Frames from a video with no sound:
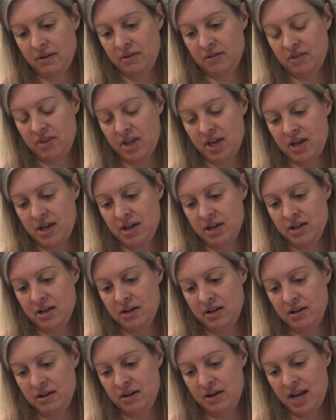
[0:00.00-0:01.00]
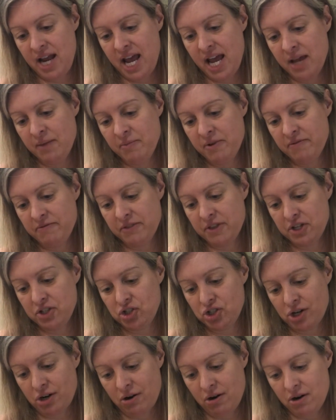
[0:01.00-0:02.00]
the name of the
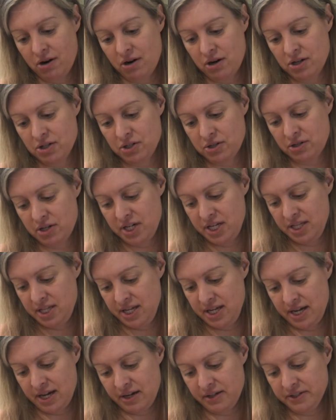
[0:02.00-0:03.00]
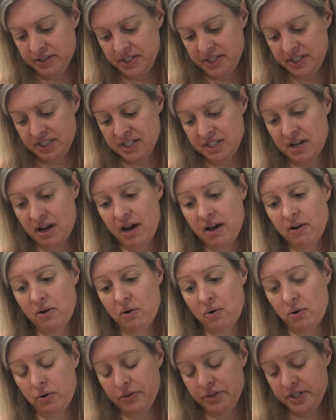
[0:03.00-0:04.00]
chart or anything else. It's not
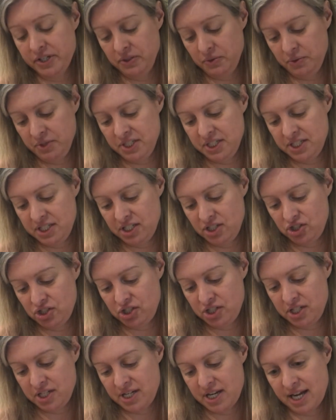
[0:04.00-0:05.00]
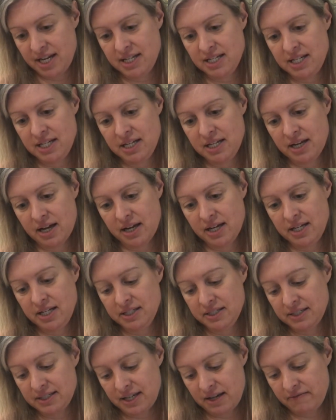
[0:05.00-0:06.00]
old. This was stitched in
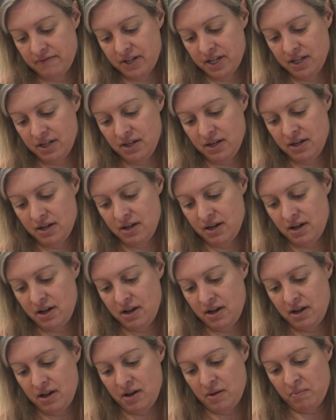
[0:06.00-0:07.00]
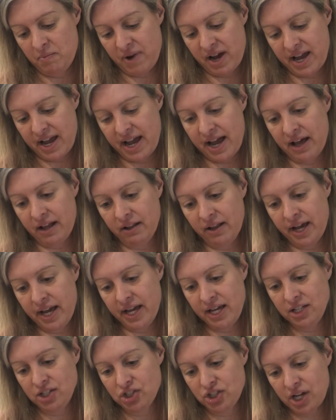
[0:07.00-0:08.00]
1997 by
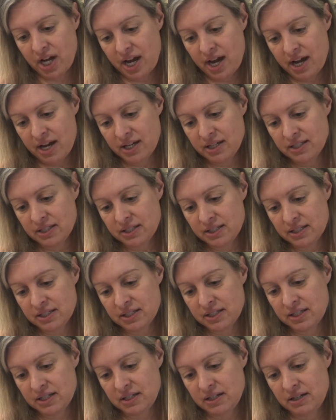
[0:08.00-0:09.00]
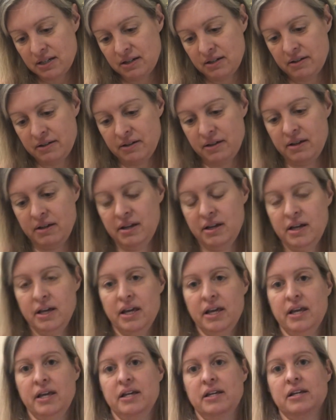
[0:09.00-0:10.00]
LHS,
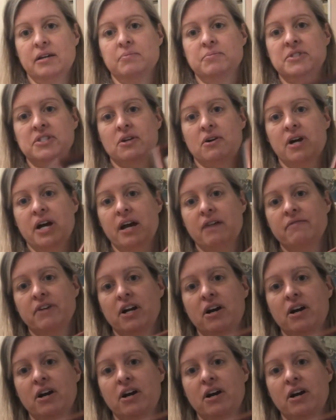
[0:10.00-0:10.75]
and I'm sorry, I haven't